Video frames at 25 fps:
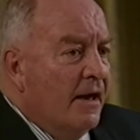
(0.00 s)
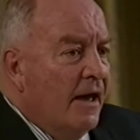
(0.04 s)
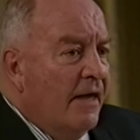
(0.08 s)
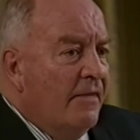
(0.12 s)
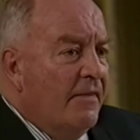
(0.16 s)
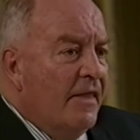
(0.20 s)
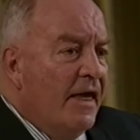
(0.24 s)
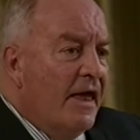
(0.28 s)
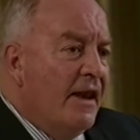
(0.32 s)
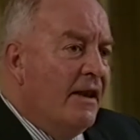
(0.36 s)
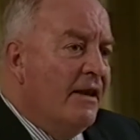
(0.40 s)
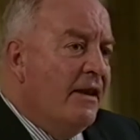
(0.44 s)

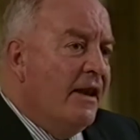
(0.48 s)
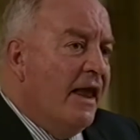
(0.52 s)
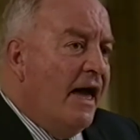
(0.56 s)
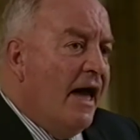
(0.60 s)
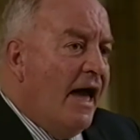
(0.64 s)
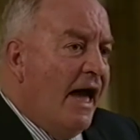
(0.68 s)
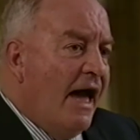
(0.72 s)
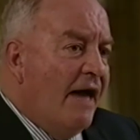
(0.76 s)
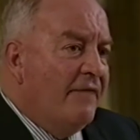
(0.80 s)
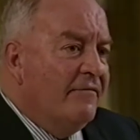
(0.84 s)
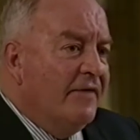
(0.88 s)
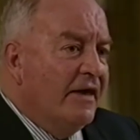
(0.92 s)
And then,
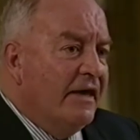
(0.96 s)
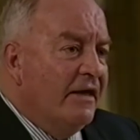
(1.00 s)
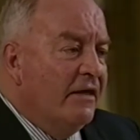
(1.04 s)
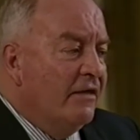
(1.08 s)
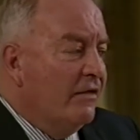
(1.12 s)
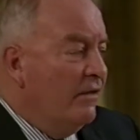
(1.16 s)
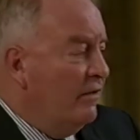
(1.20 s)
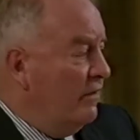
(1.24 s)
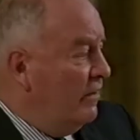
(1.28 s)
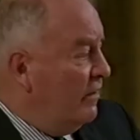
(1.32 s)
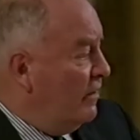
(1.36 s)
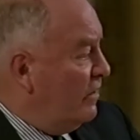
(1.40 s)

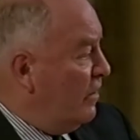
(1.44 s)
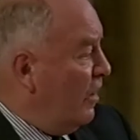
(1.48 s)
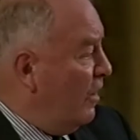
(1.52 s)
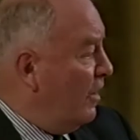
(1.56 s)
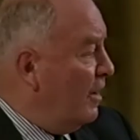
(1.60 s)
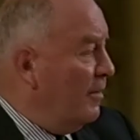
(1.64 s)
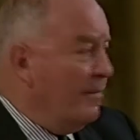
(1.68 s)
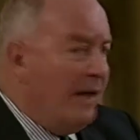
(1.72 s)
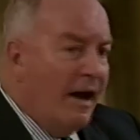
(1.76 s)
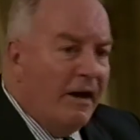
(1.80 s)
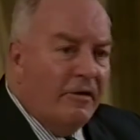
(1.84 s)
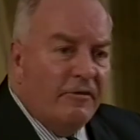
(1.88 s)
having got
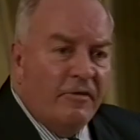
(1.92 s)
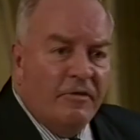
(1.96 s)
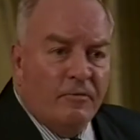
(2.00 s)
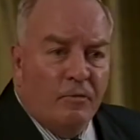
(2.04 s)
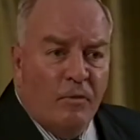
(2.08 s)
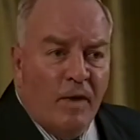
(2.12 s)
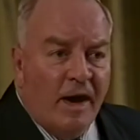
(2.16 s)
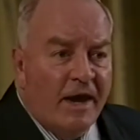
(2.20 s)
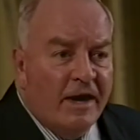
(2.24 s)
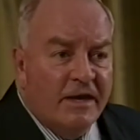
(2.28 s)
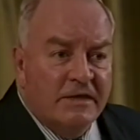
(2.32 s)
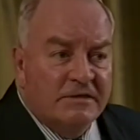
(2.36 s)
him out of the
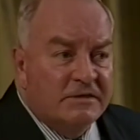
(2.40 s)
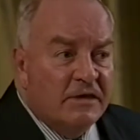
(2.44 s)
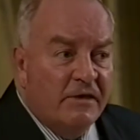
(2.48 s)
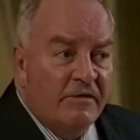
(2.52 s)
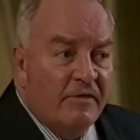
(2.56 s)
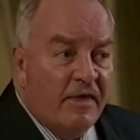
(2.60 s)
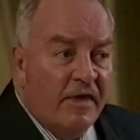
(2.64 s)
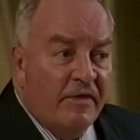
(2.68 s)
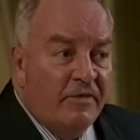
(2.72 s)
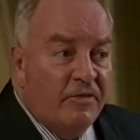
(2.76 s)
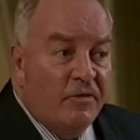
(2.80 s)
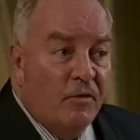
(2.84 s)
way,
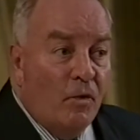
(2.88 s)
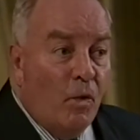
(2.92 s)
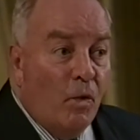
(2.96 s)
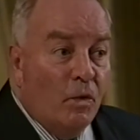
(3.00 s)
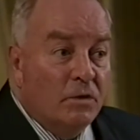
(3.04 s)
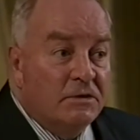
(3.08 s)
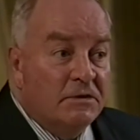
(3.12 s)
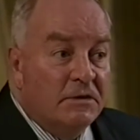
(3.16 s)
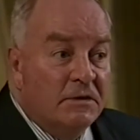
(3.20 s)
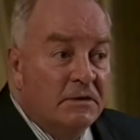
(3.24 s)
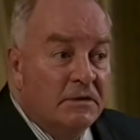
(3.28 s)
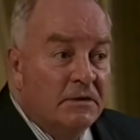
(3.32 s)
so they
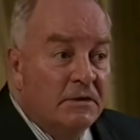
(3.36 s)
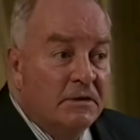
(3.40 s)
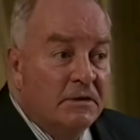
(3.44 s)
thought,